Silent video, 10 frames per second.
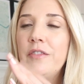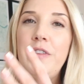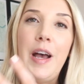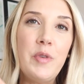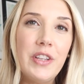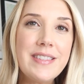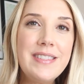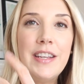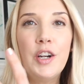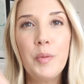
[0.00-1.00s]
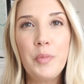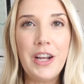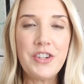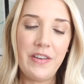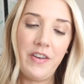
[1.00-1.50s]
fabulous dinner,
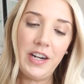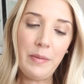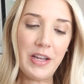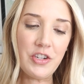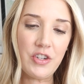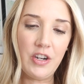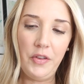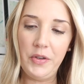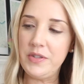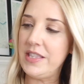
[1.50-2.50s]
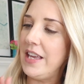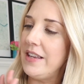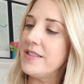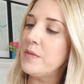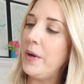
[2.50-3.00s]
brunch. I've already mentioned all those
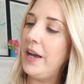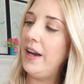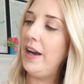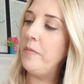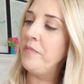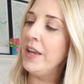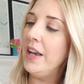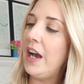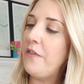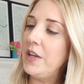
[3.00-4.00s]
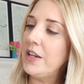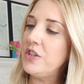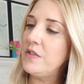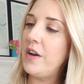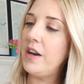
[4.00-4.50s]
things, but I feel like
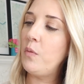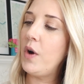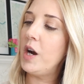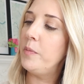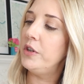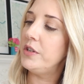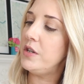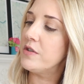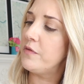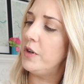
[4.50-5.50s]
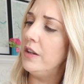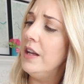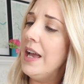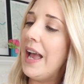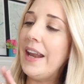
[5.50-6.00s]
she's very wearable and useful.
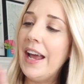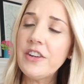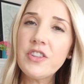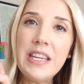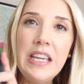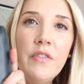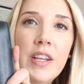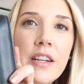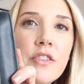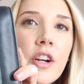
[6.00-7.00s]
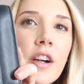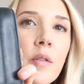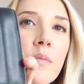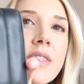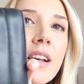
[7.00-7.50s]
And actually, even in
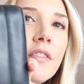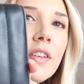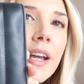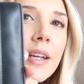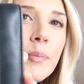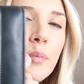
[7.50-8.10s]
terms of like